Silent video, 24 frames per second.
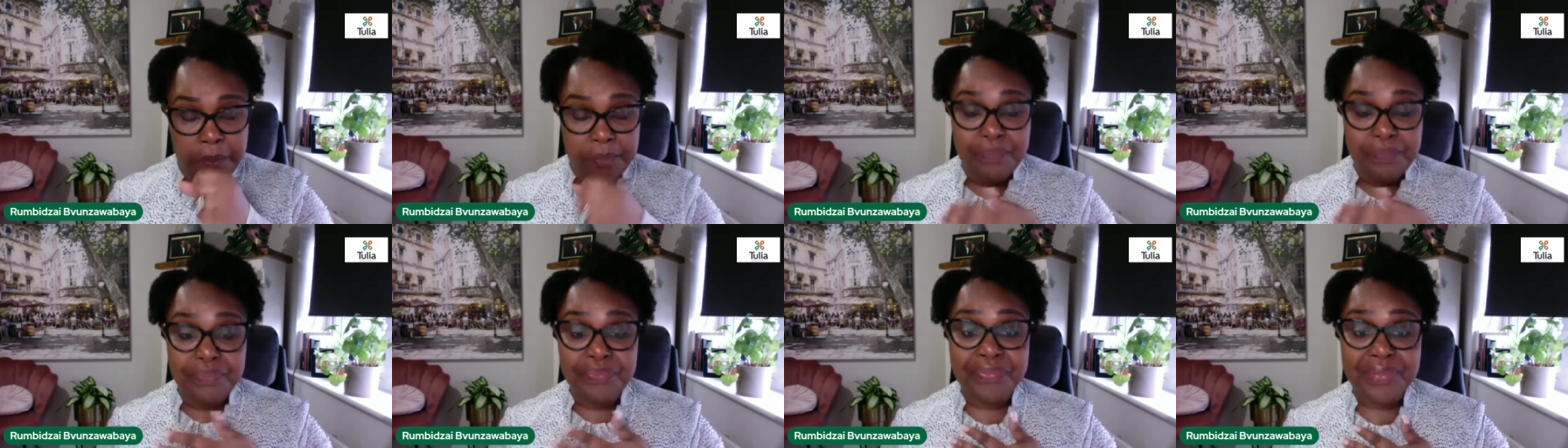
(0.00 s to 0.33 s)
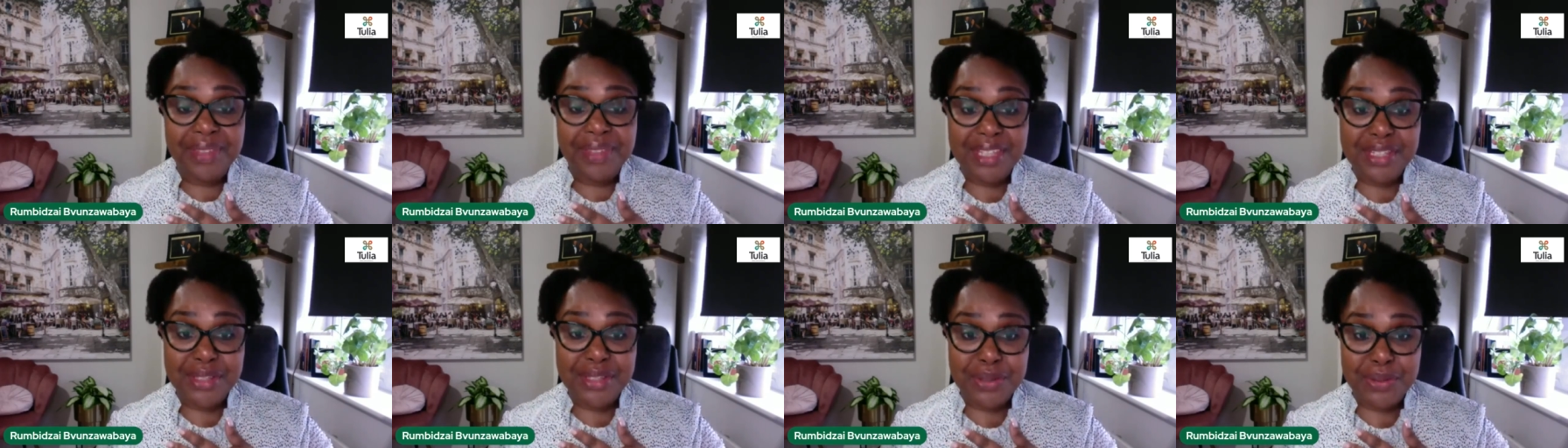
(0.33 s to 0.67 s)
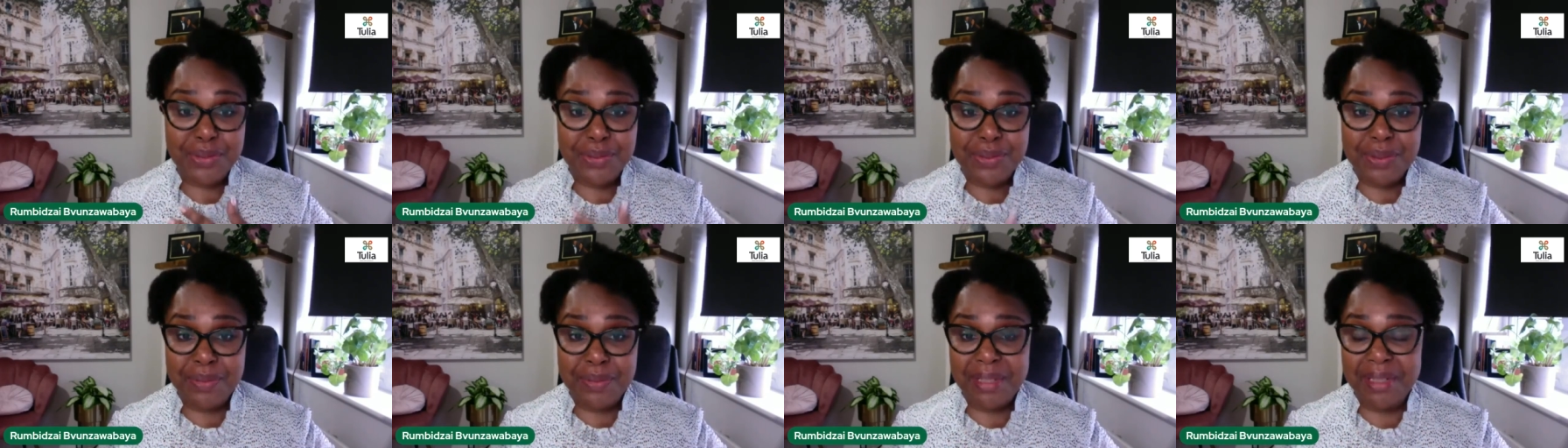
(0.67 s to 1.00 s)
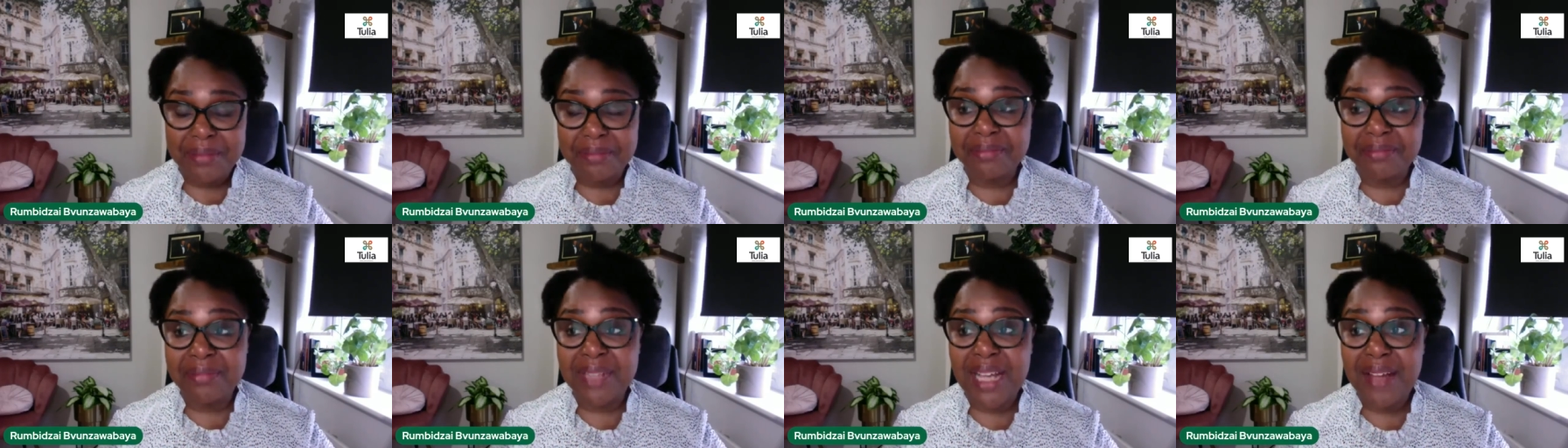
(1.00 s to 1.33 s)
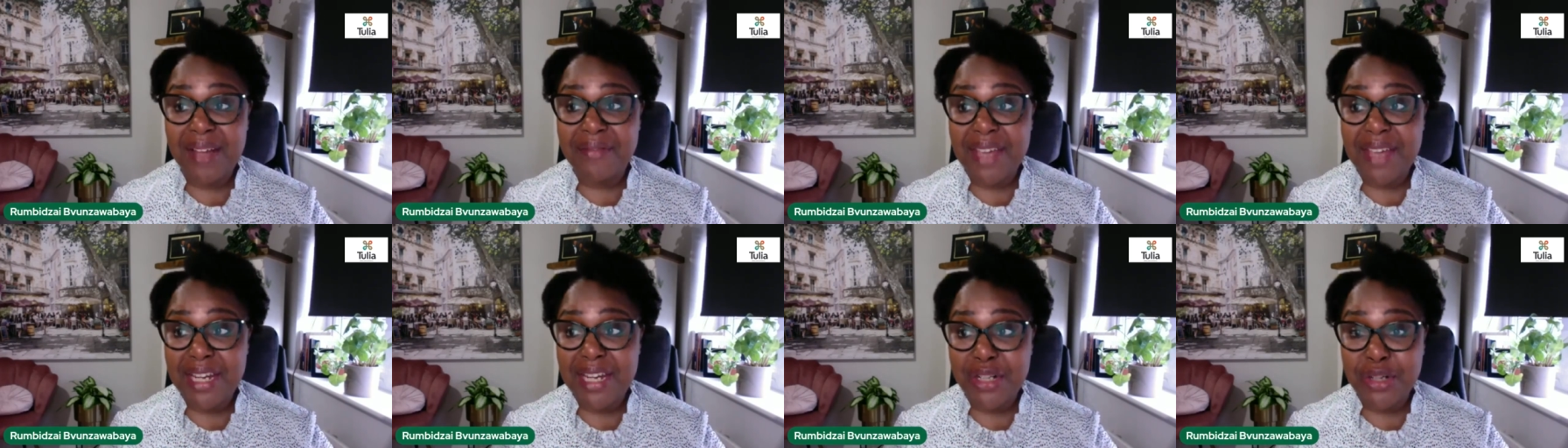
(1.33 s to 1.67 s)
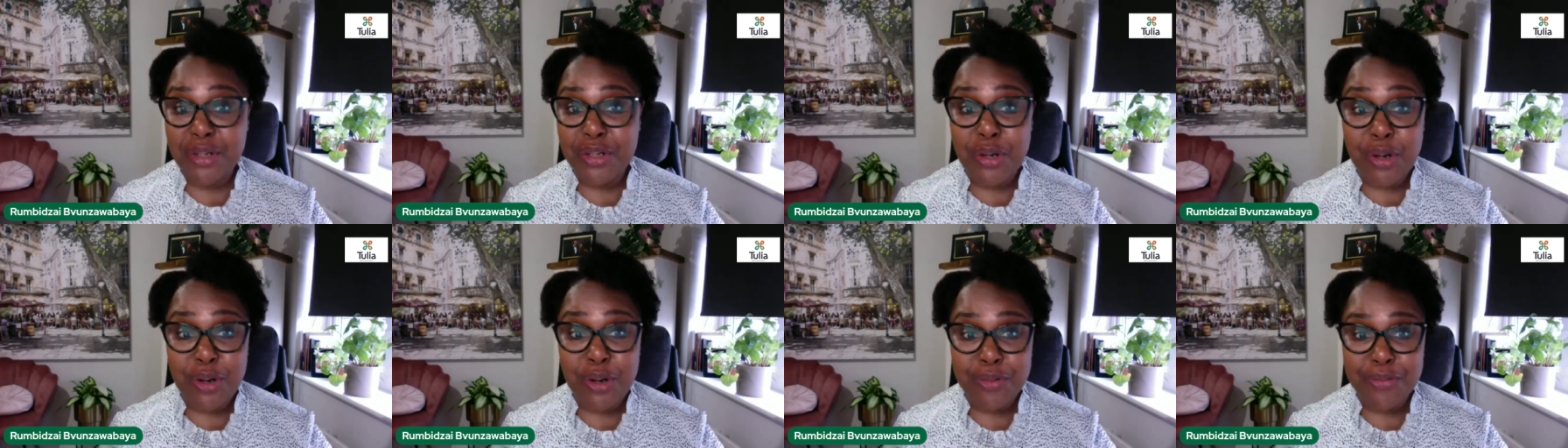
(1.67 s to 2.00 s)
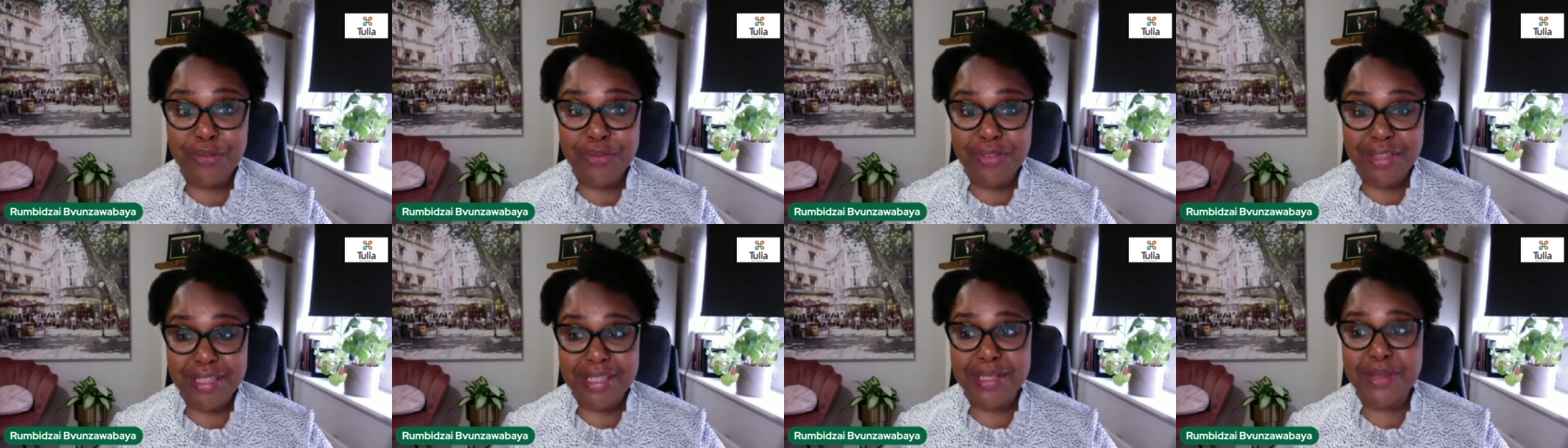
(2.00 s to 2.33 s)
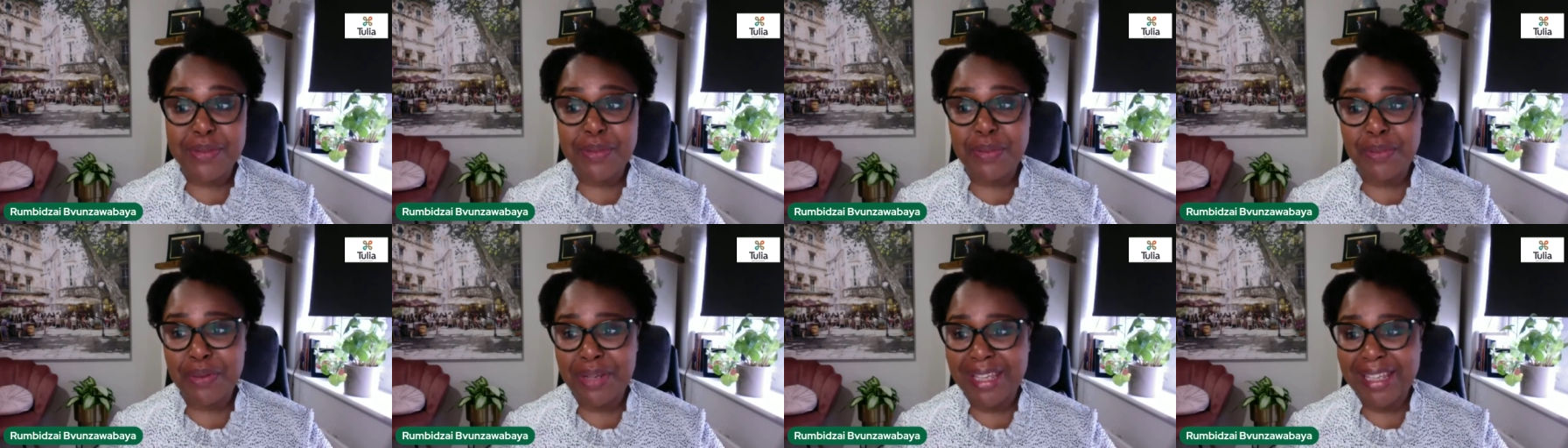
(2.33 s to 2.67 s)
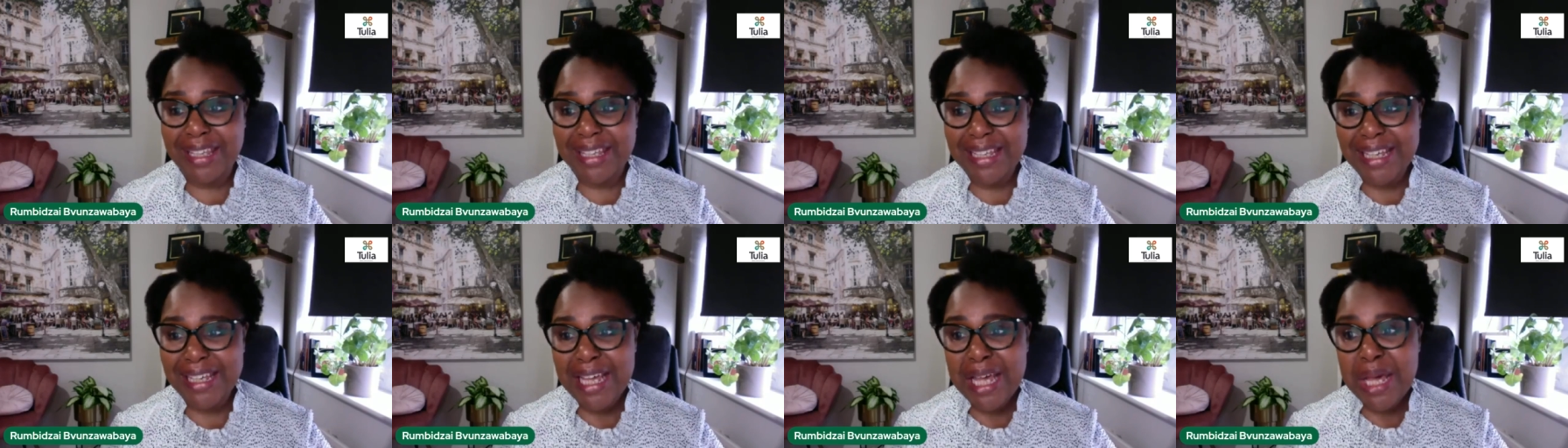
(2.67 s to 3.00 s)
Excuse me, I've had a cough this week.